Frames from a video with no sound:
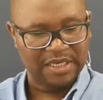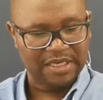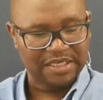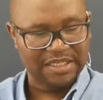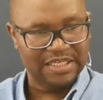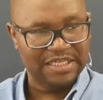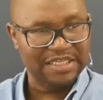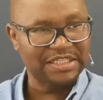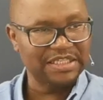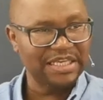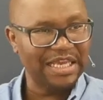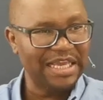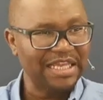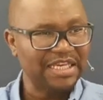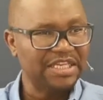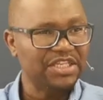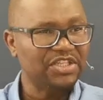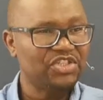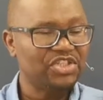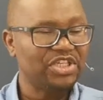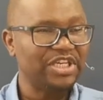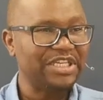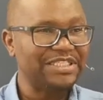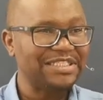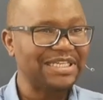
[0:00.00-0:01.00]
This early
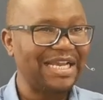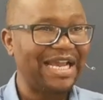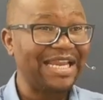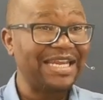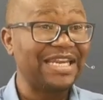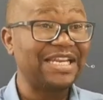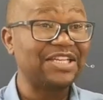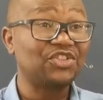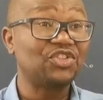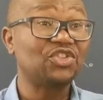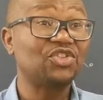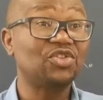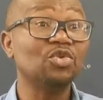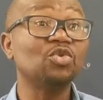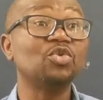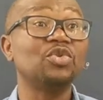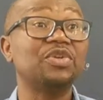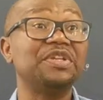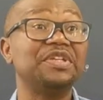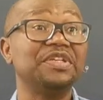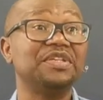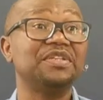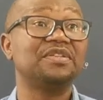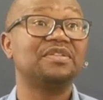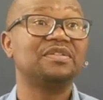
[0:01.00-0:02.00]
church
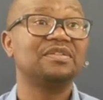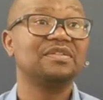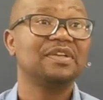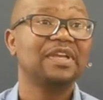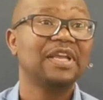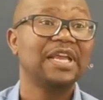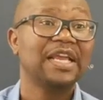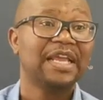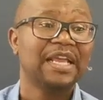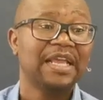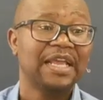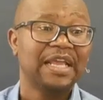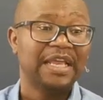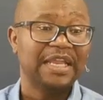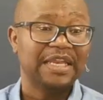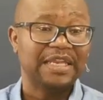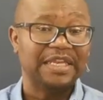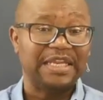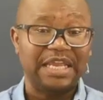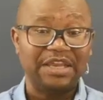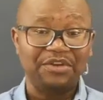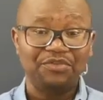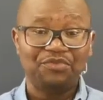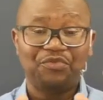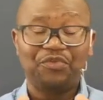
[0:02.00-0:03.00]
understood this.
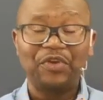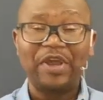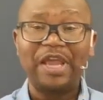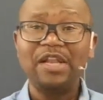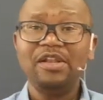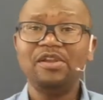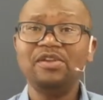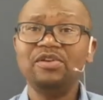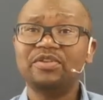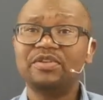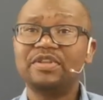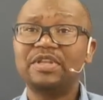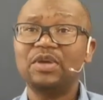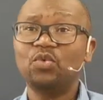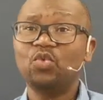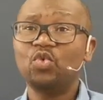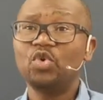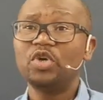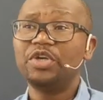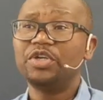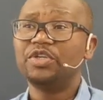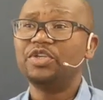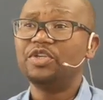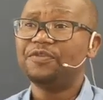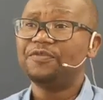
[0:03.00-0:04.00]
They valued the
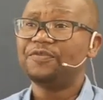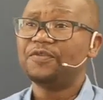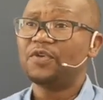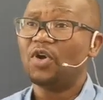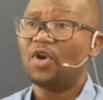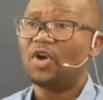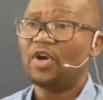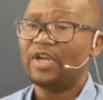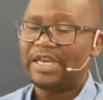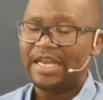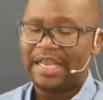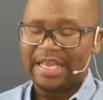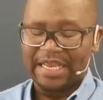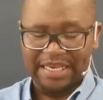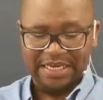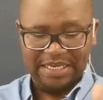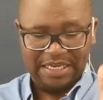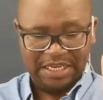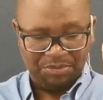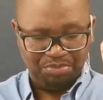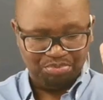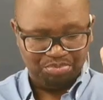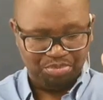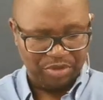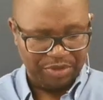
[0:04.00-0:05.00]
Word of God, and
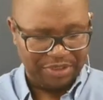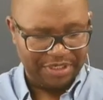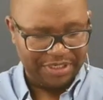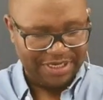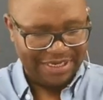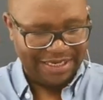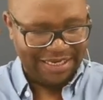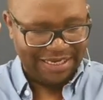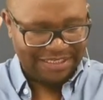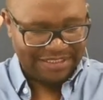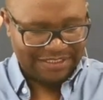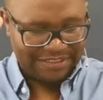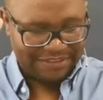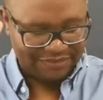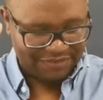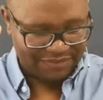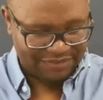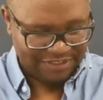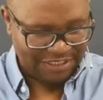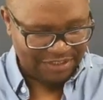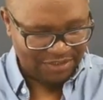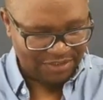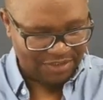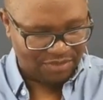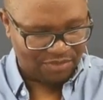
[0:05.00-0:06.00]
they put it at the
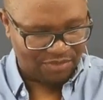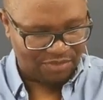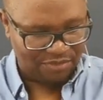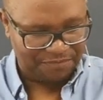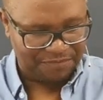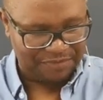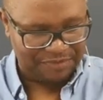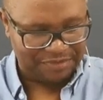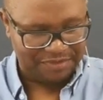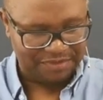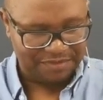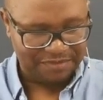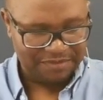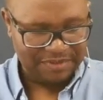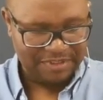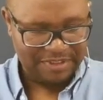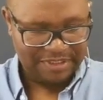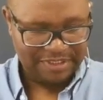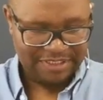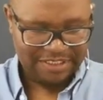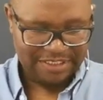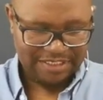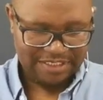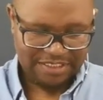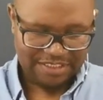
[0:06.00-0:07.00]
center of it.
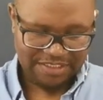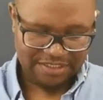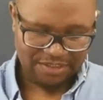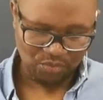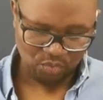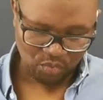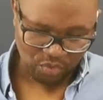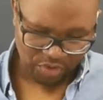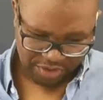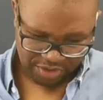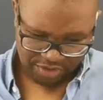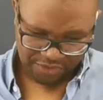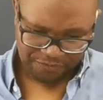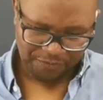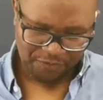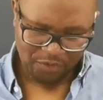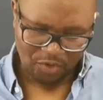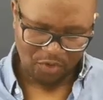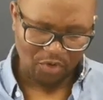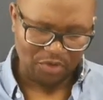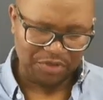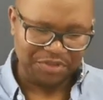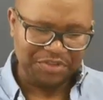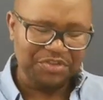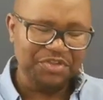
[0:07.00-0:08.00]
The Word of
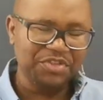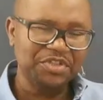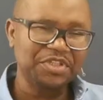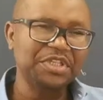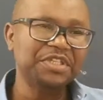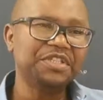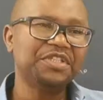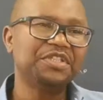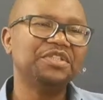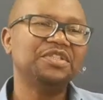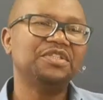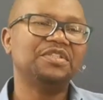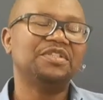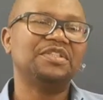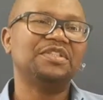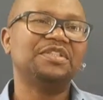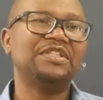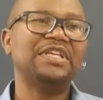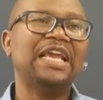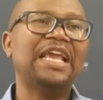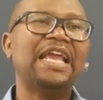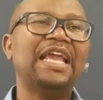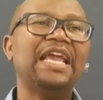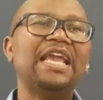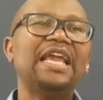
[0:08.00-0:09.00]
God teaches us
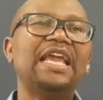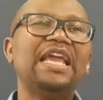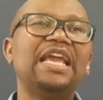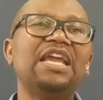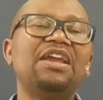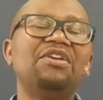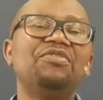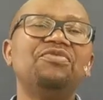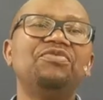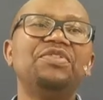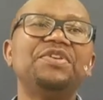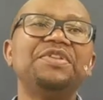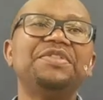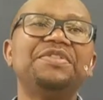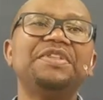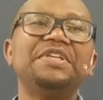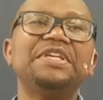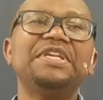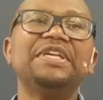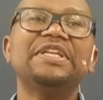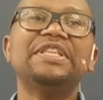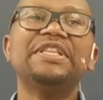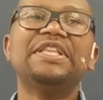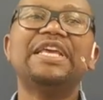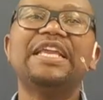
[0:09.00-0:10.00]

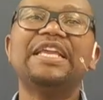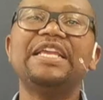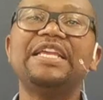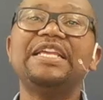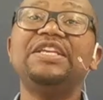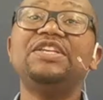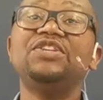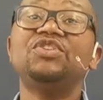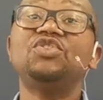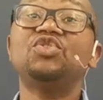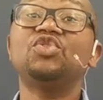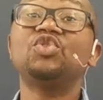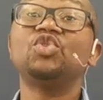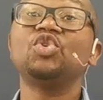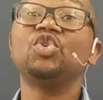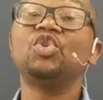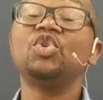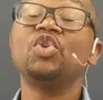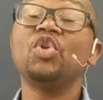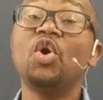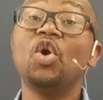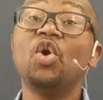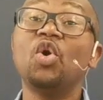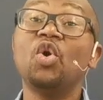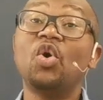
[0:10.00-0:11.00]
everything there is to
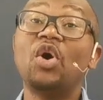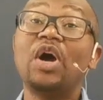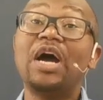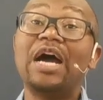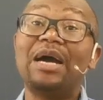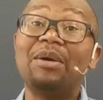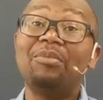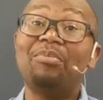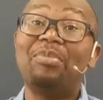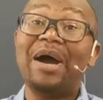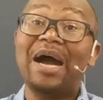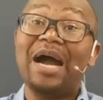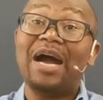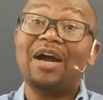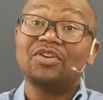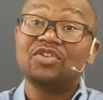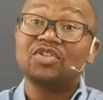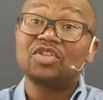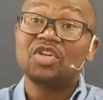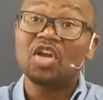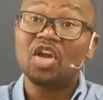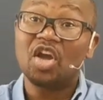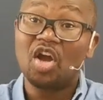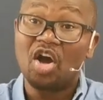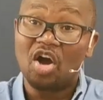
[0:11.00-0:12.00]
know
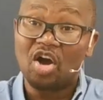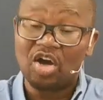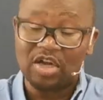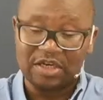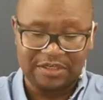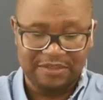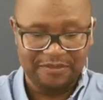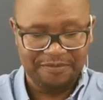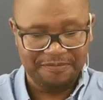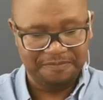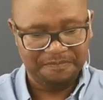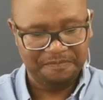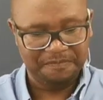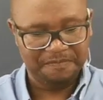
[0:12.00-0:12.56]
about God.